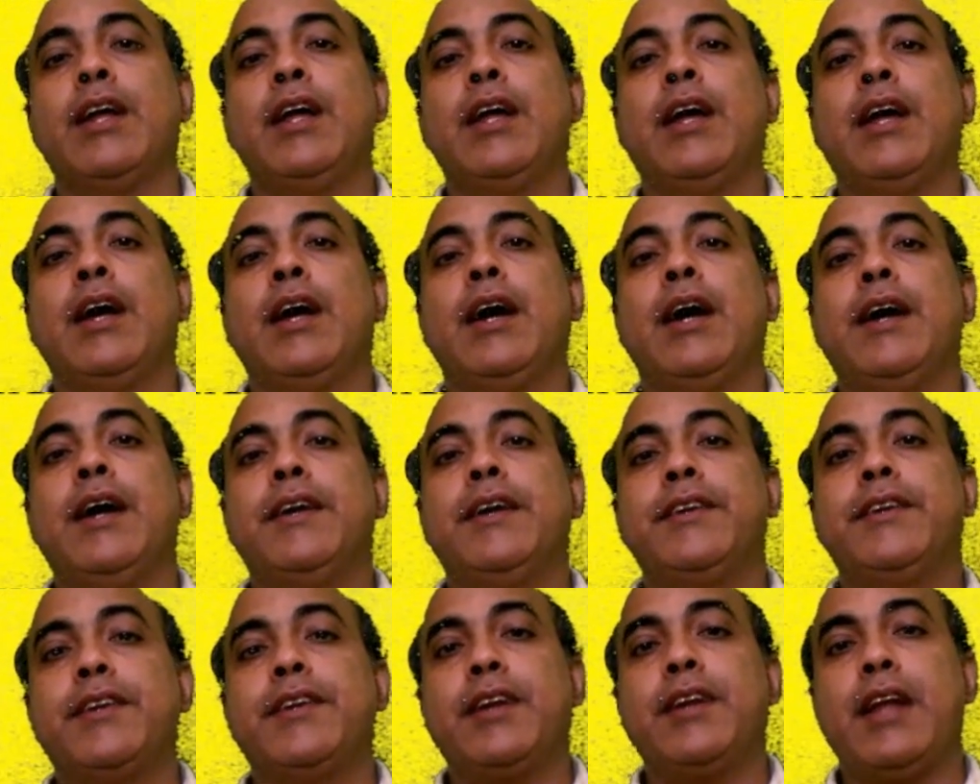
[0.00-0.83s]

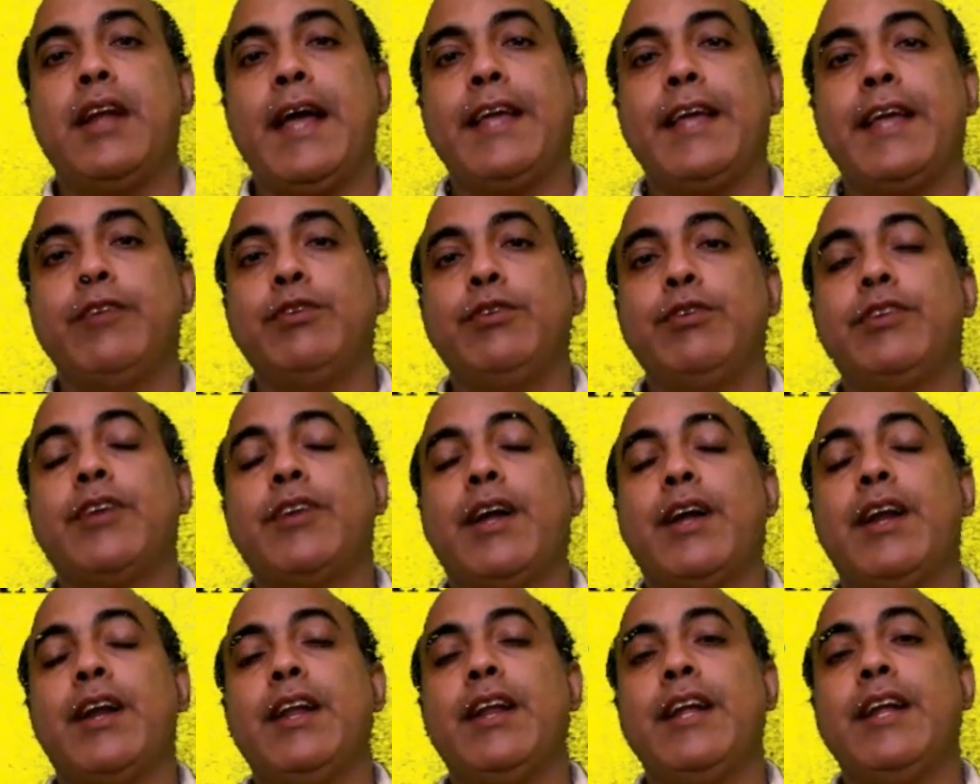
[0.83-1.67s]
underlying, which are
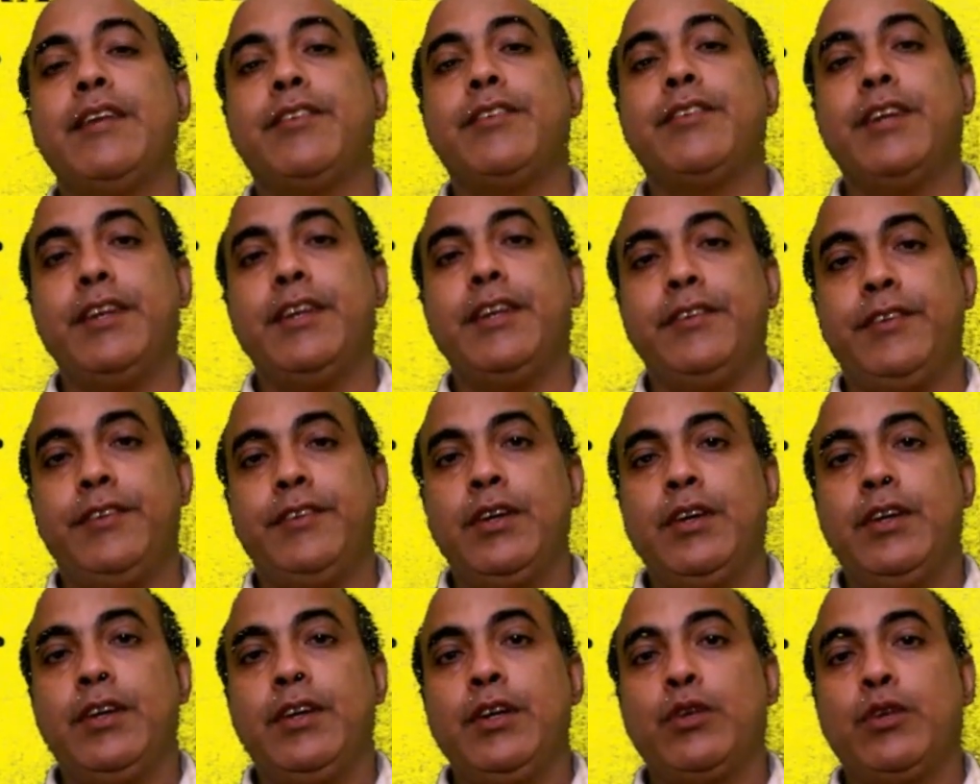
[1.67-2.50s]
latent.
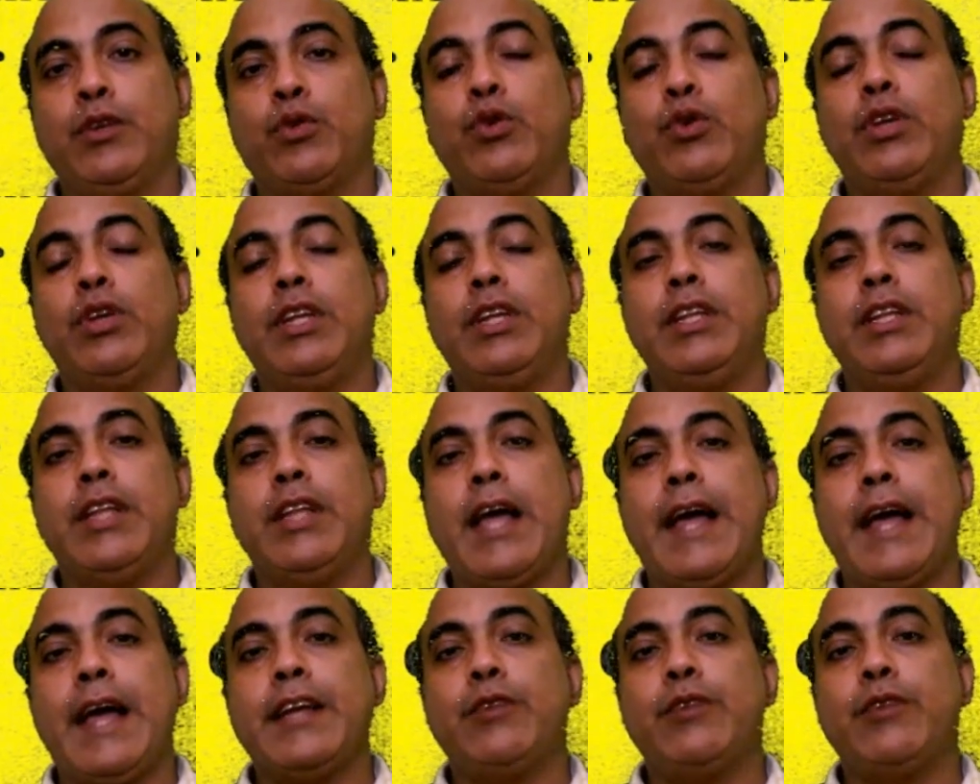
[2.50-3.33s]
So in
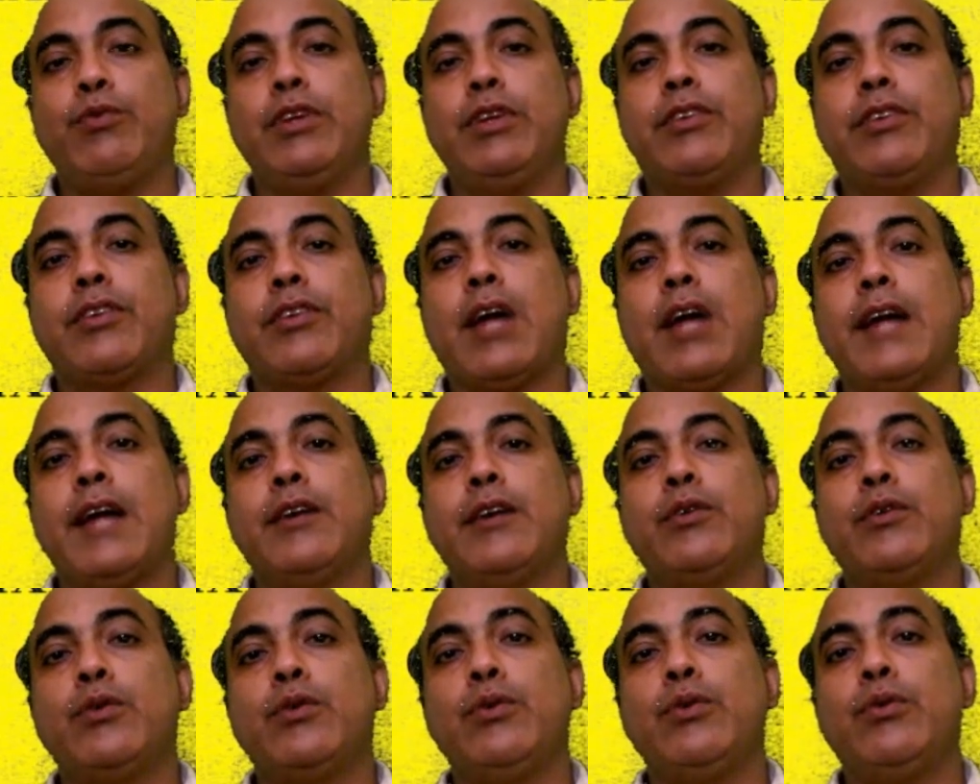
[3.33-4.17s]
that, we try
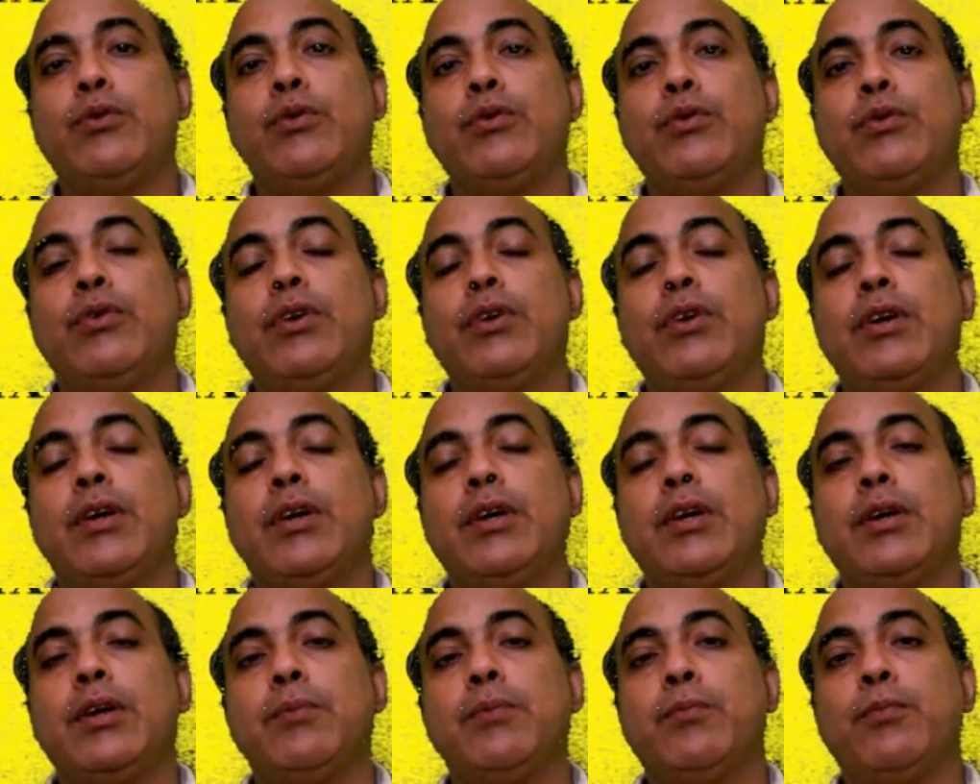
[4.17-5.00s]
to
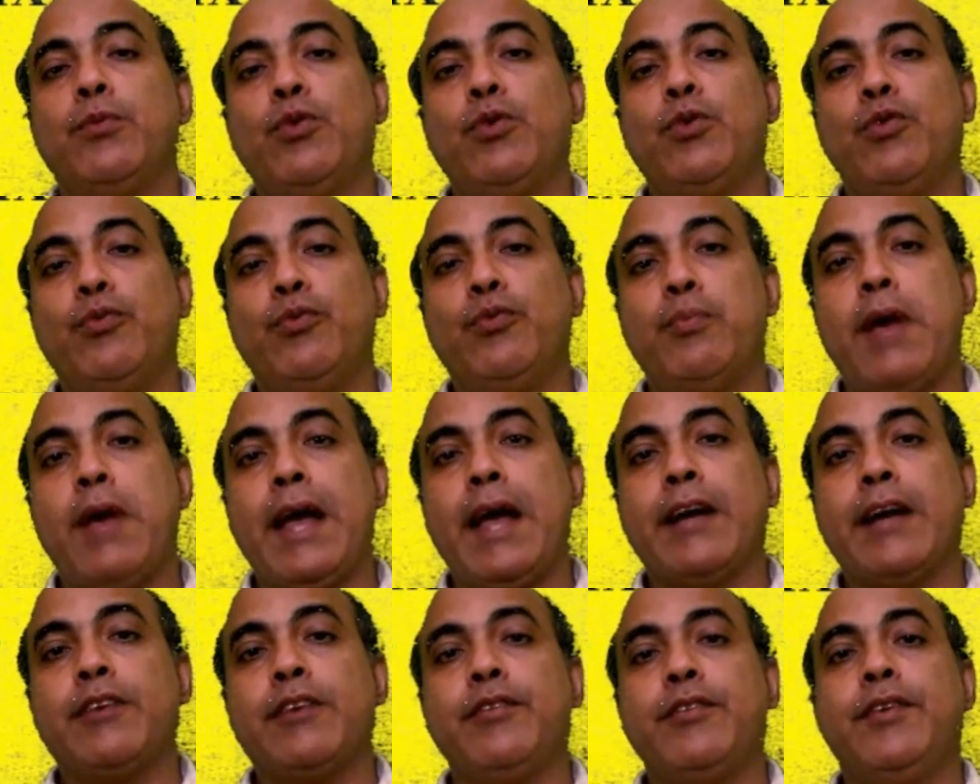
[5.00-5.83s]
move
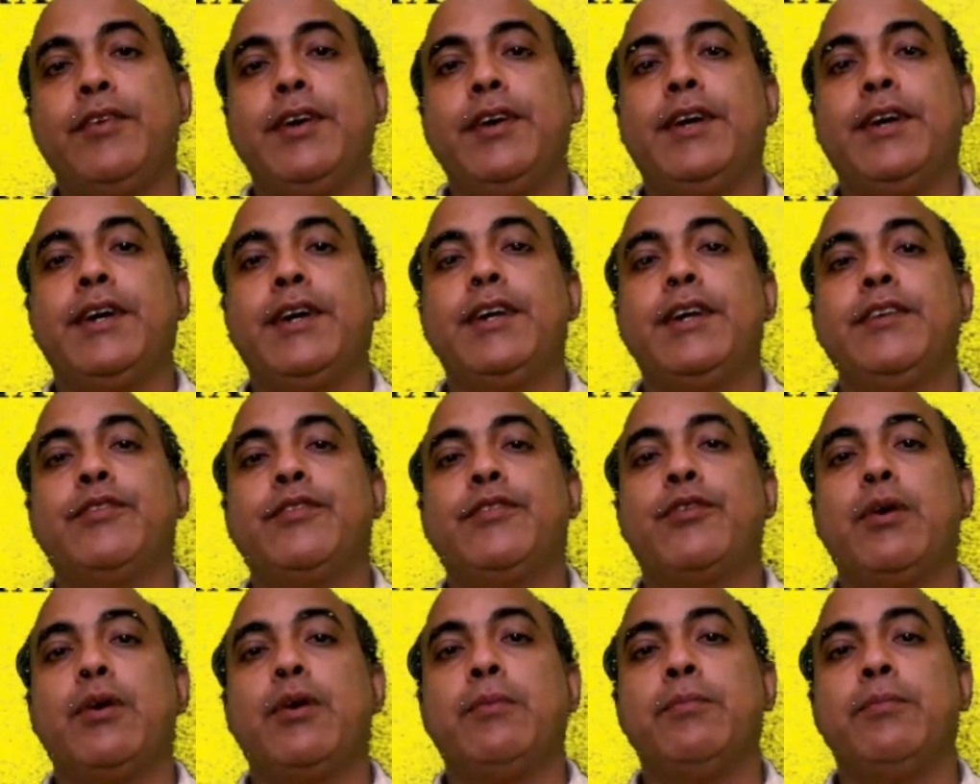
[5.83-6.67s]
backward
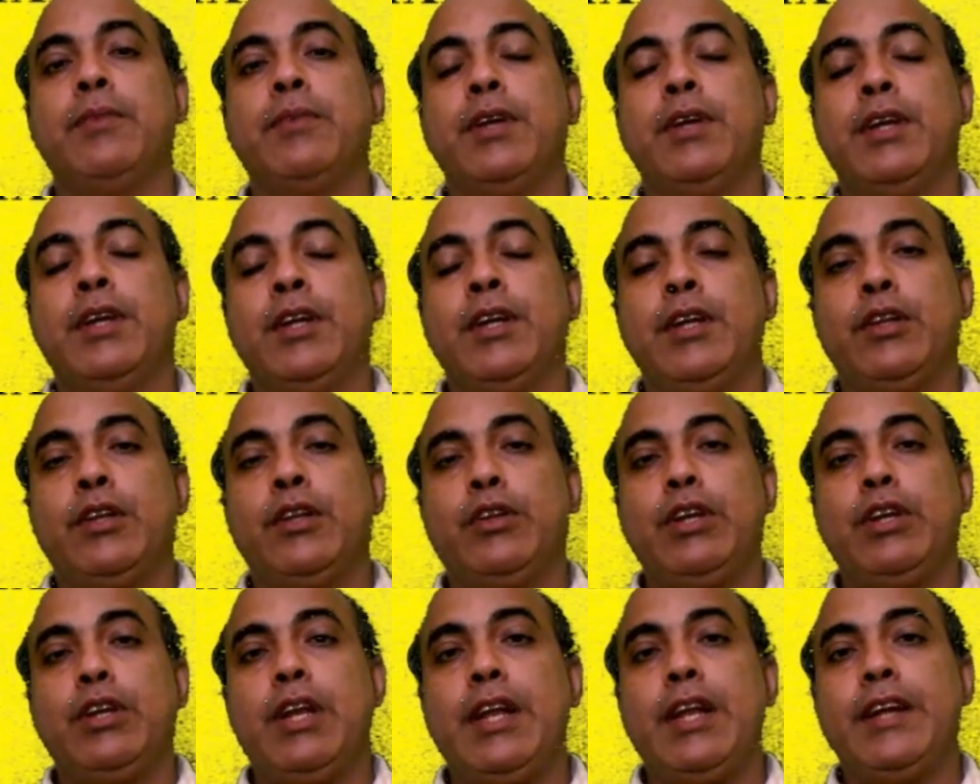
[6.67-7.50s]
from
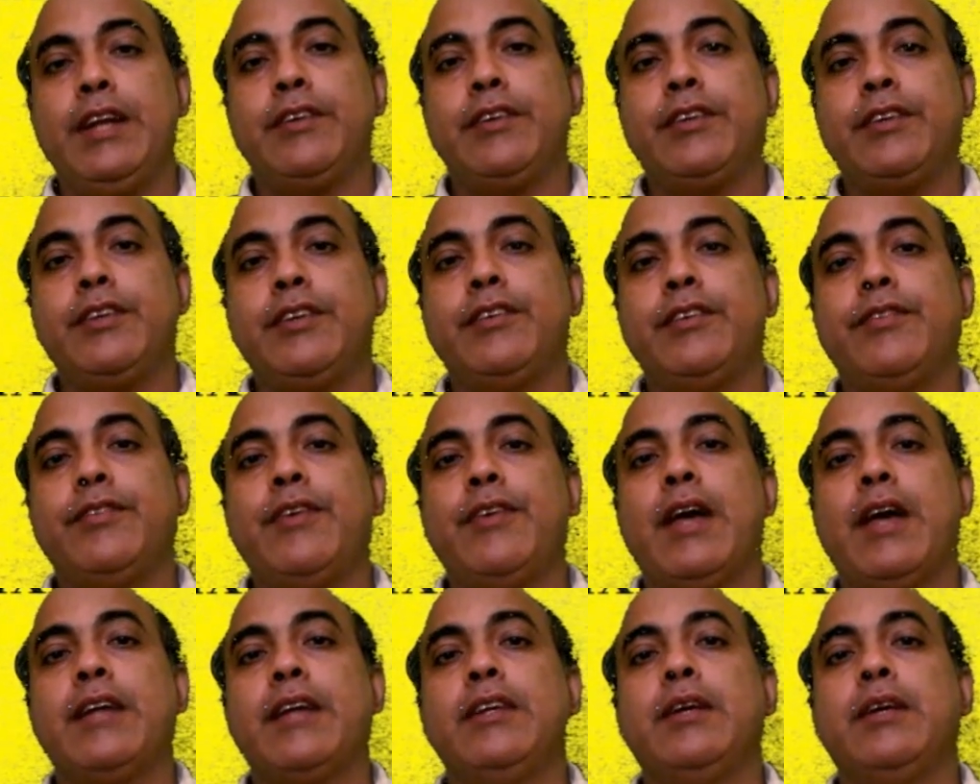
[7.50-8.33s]
the latent
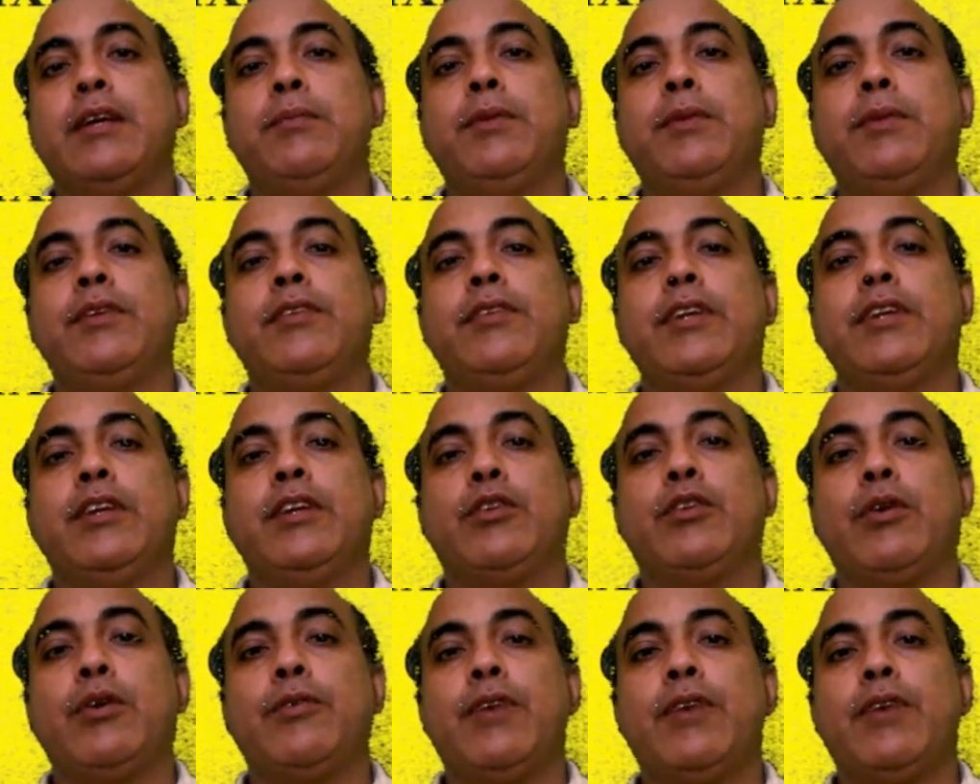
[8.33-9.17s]
variable set
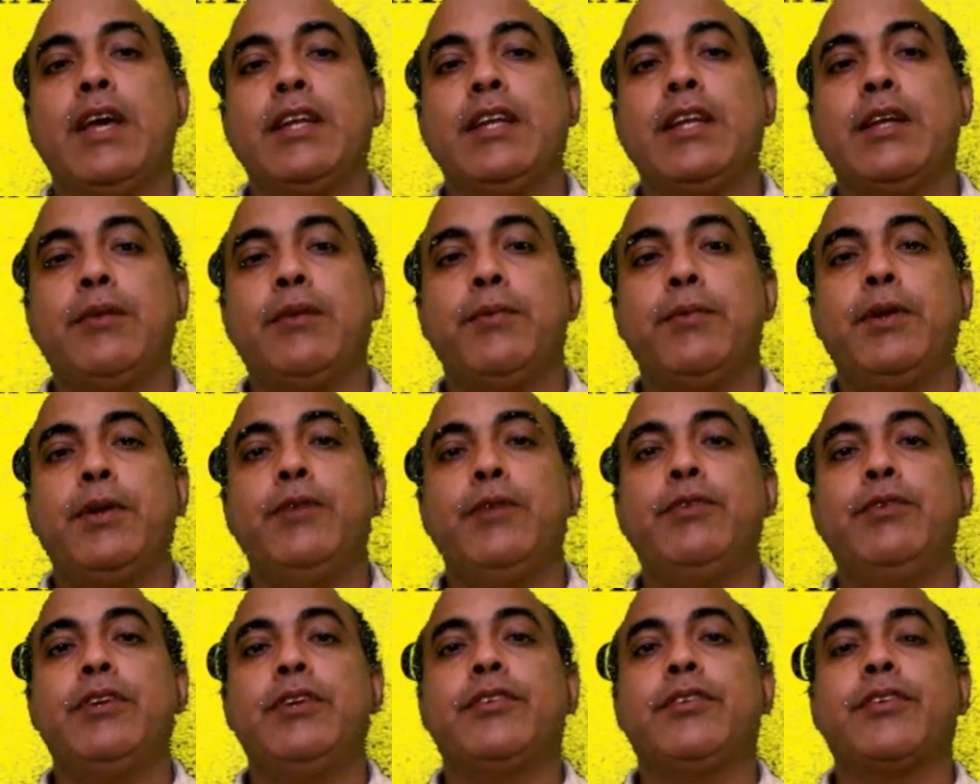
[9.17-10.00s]
of variable.
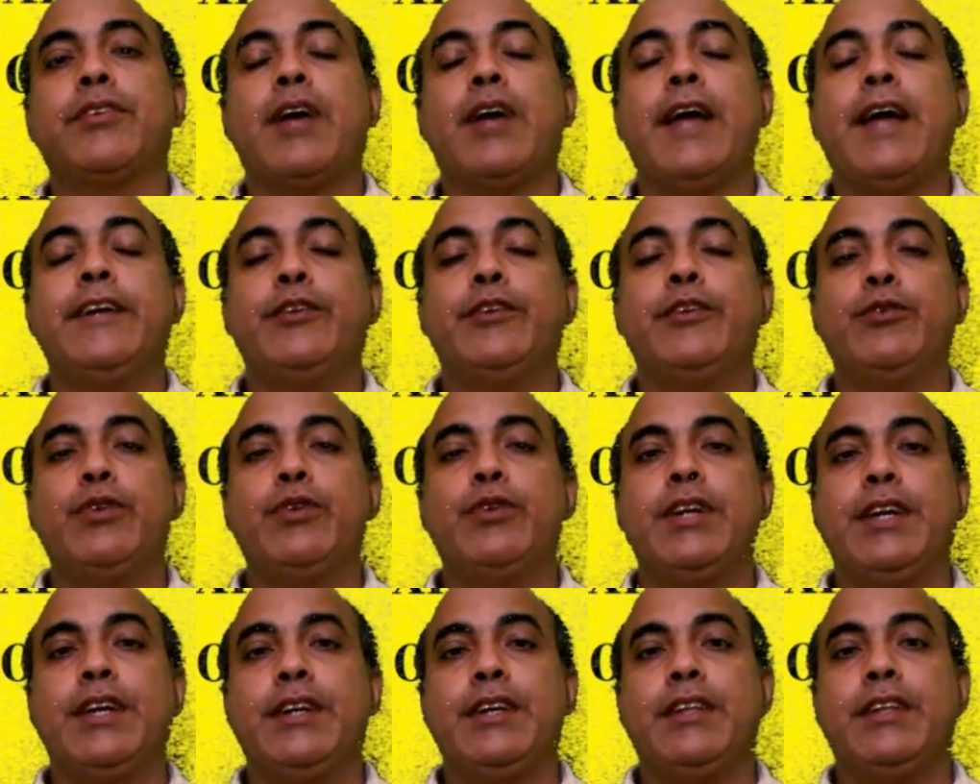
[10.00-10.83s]
We try to
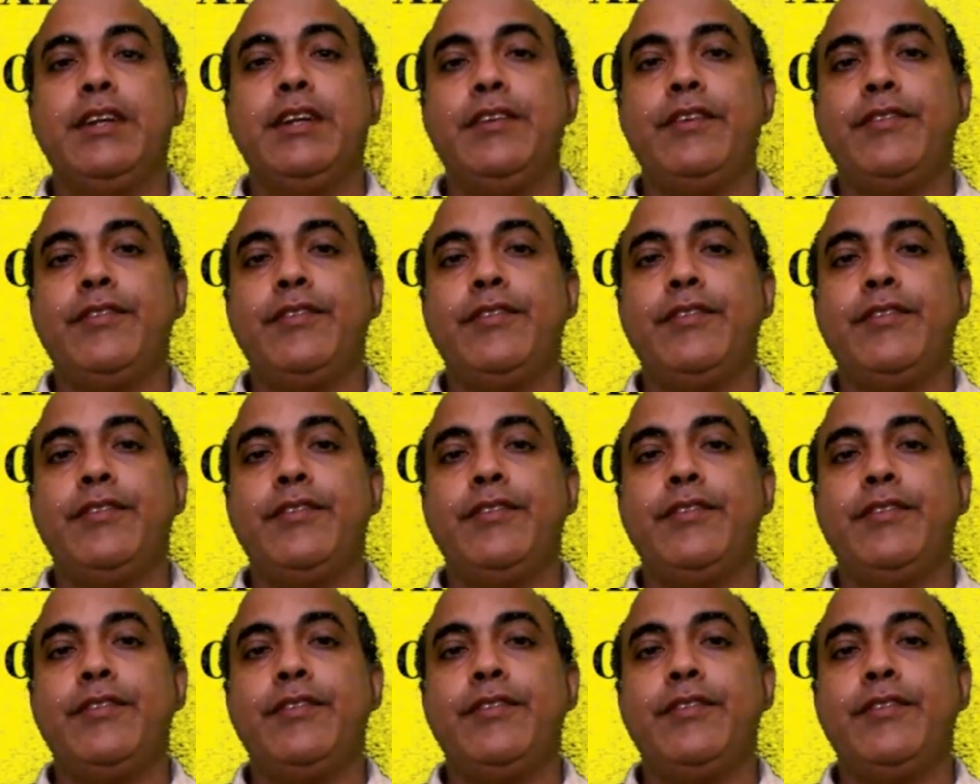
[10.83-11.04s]
get the